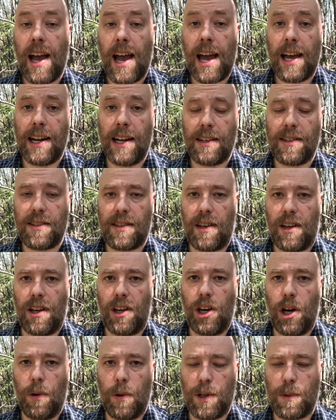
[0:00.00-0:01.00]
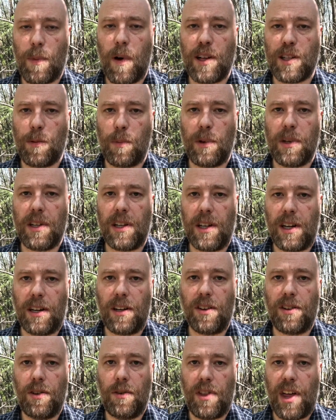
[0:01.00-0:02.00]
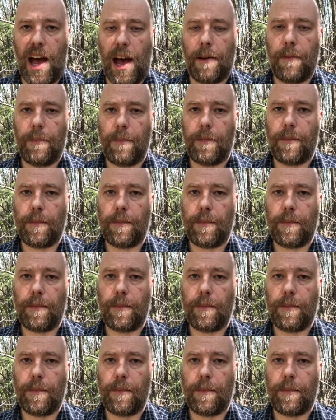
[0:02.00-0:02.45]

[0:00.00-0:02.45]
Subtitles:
And it's your responsibility to do that.